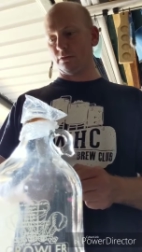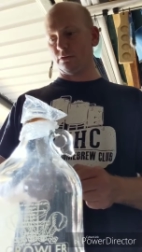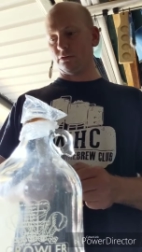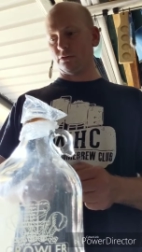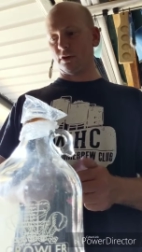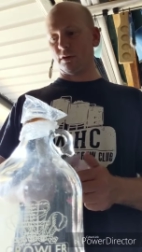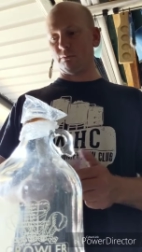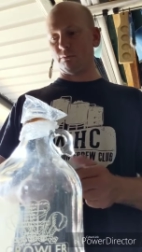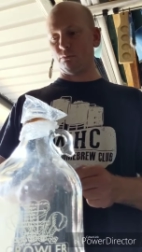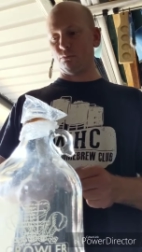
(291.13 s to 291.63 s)

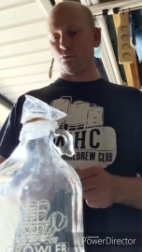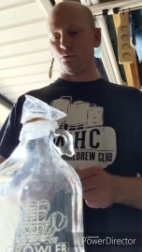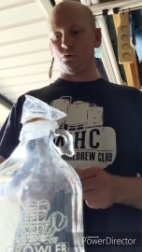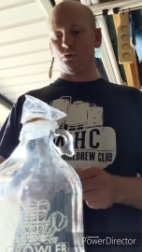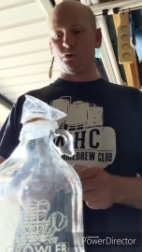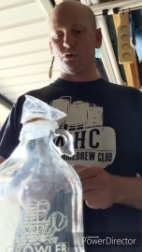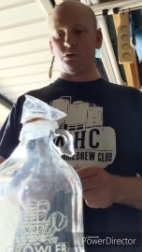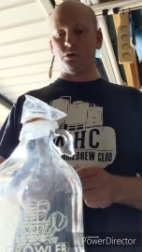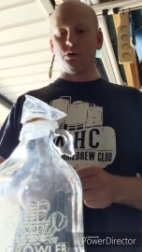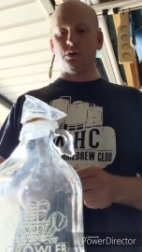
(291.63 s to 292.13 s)
Some
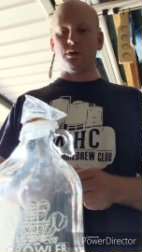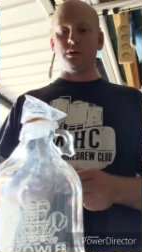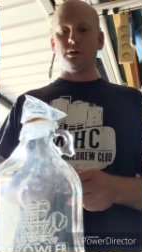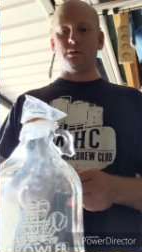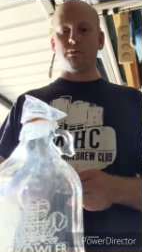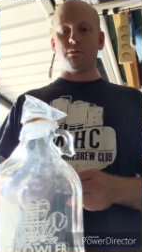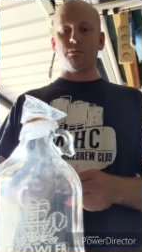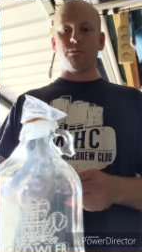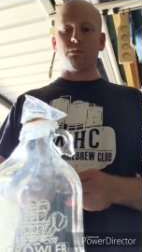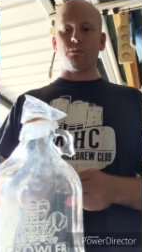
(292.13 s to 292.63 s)
would
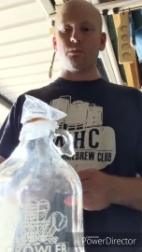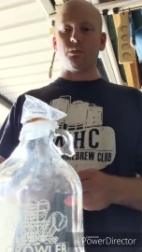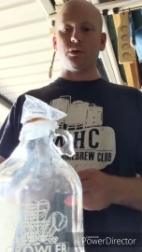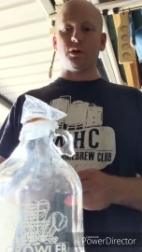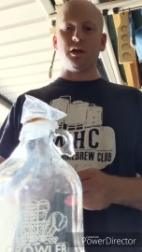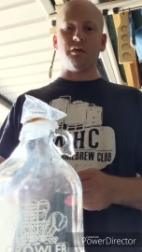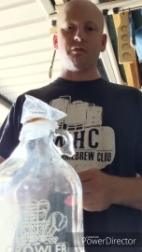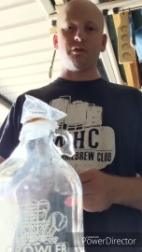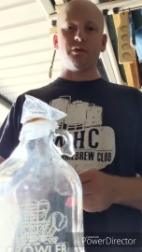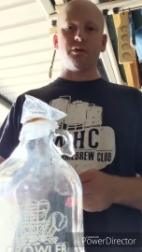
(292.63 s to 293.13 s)

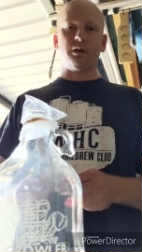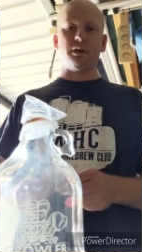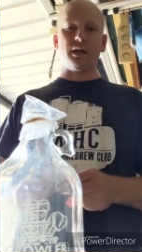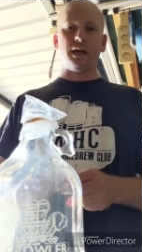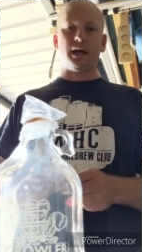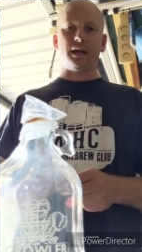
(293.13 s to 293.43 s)
even